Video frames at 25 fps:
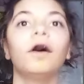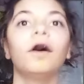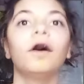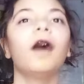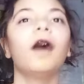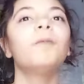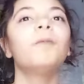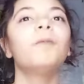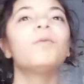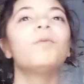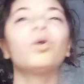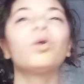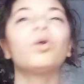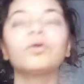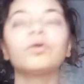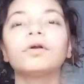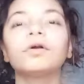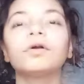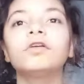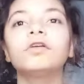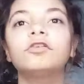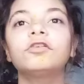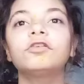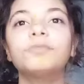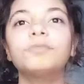how more you're
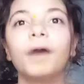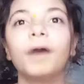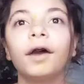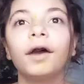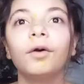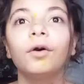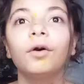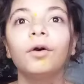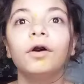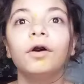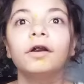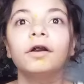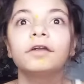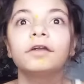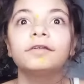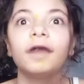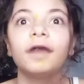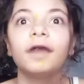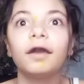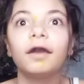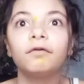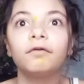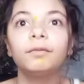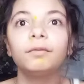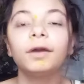going to smile, because
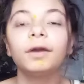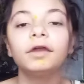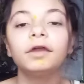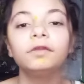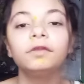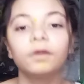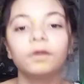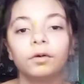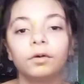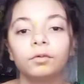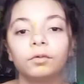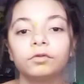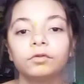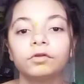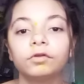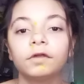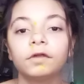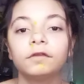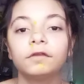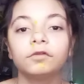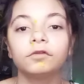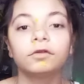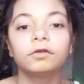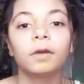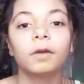everybody knows,
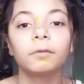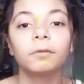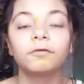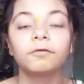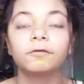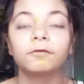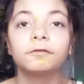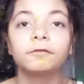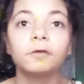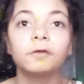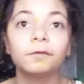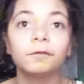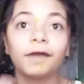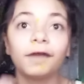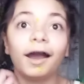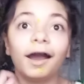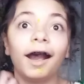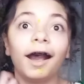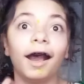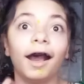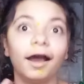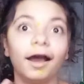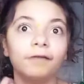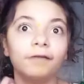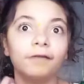and this is coming from someone that
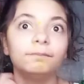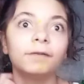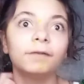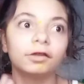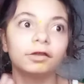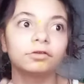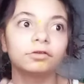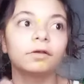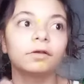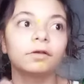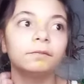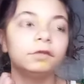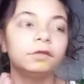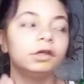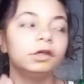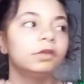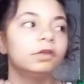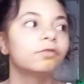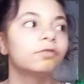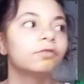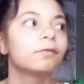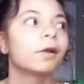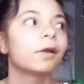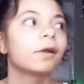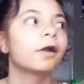had messed up
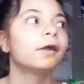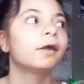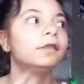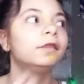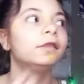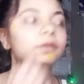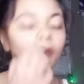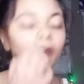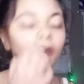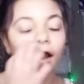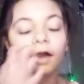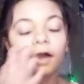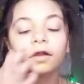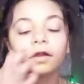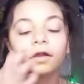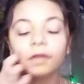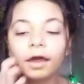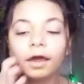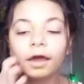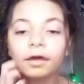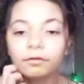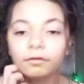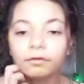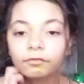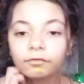teeth for my entire
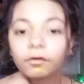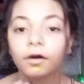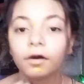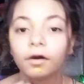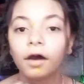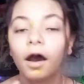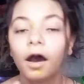life,